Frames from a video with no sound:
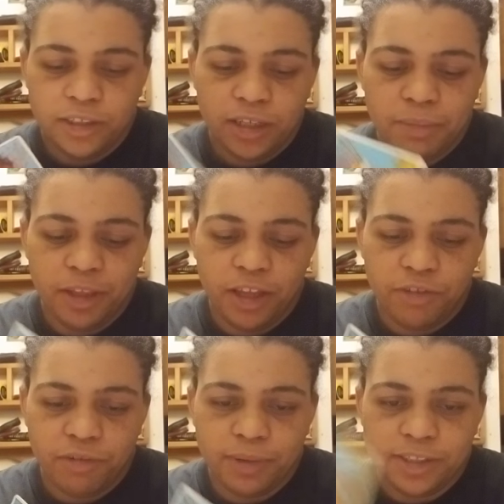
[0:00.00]
Maybe
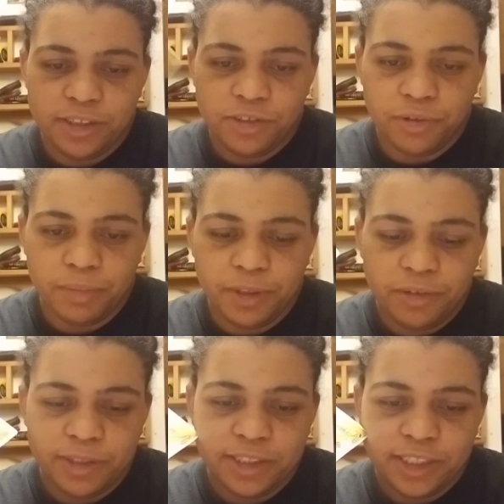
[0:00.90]
Cancer, Pisces, Scorpio
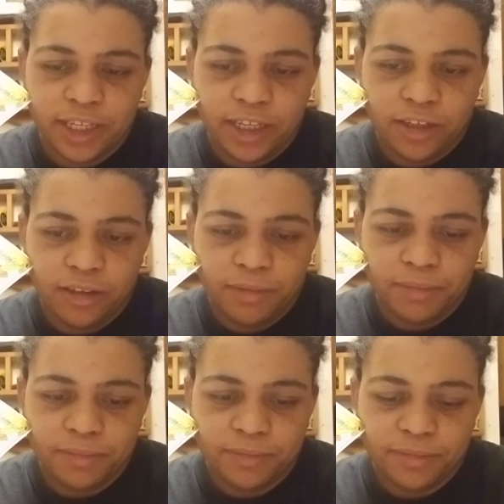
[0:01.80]
once again.
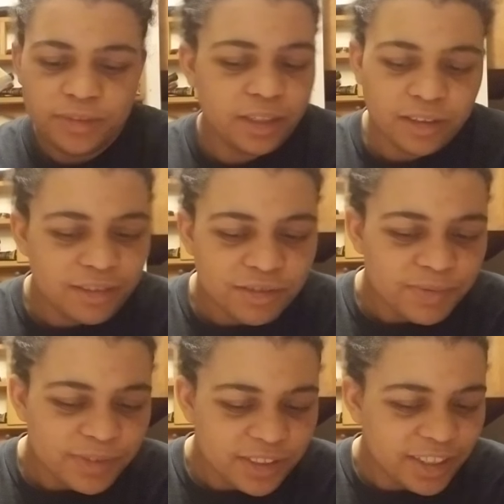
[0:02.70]
I think this
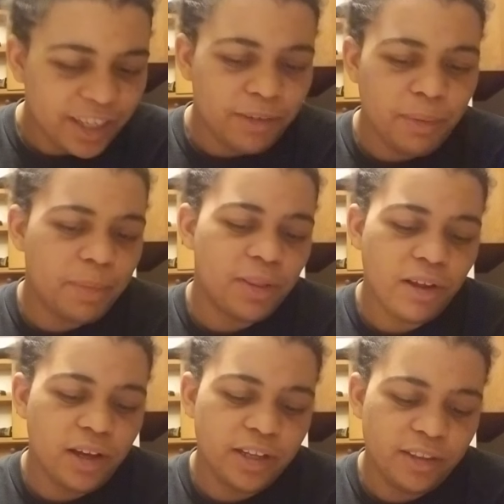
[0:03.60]
they come up a lot.